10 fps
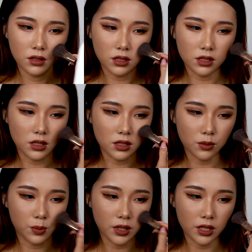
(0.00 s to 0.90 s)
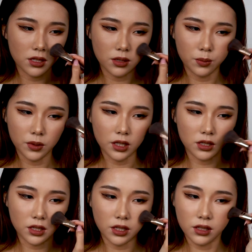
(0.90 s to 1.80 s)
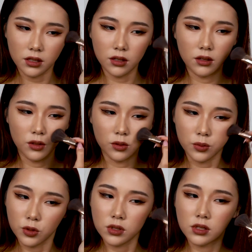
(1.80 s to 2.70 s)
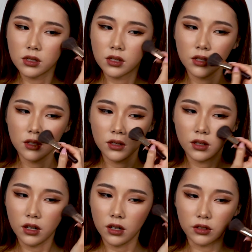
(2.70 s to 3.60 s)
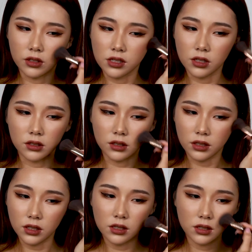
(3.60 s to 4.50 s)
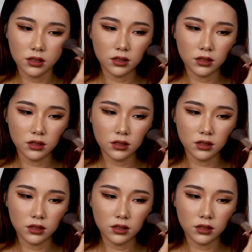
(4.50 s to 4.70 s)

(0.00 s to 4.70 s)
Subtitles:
And she applies her blush like almost horizontally